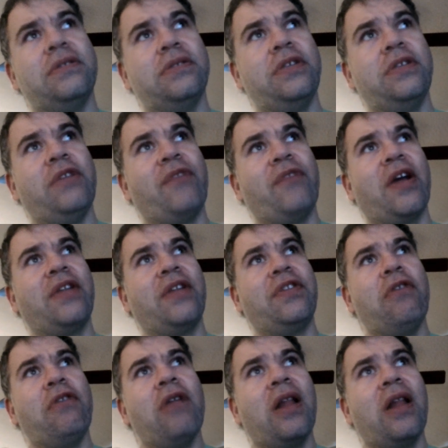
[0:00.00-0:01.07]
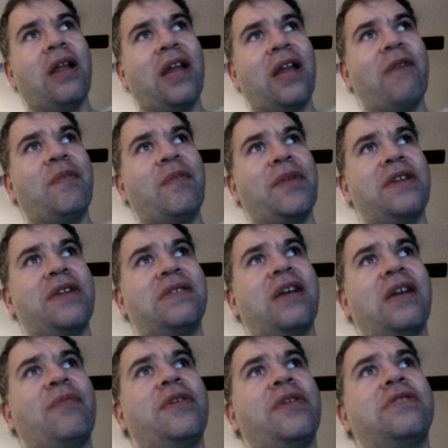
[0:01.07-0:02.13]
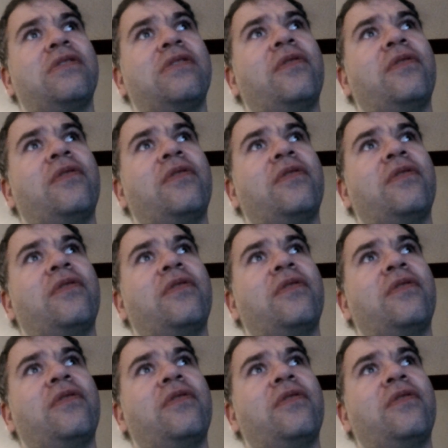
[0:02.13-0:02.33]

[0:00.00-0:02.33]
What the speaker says: You've got two 11-minute segments, so